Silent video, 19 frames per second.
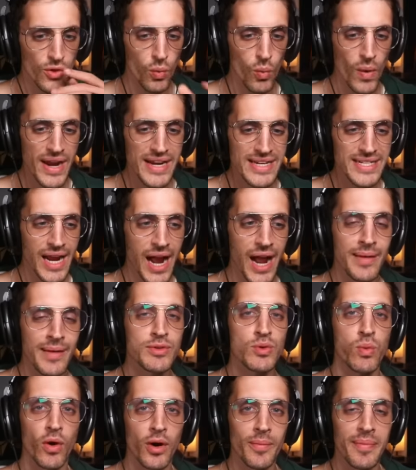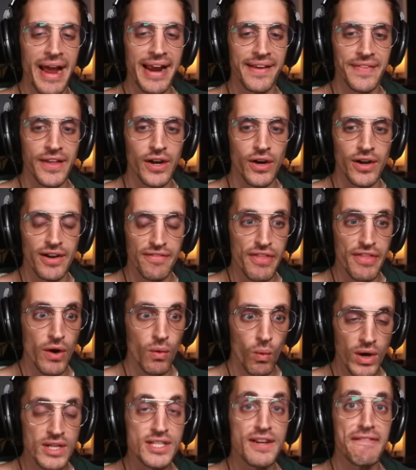the way times were back there, if there
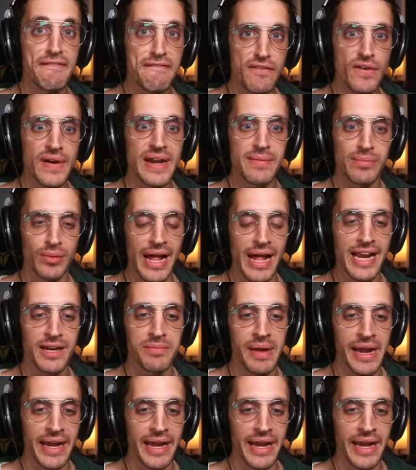was a free black